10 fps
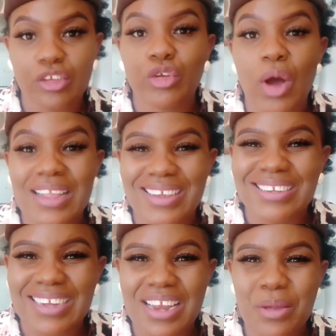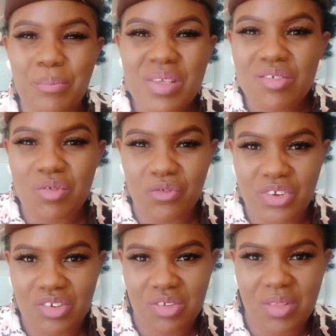So I just cut a piece of
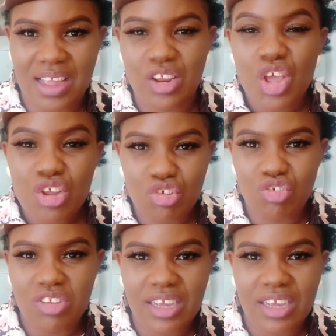it so that you should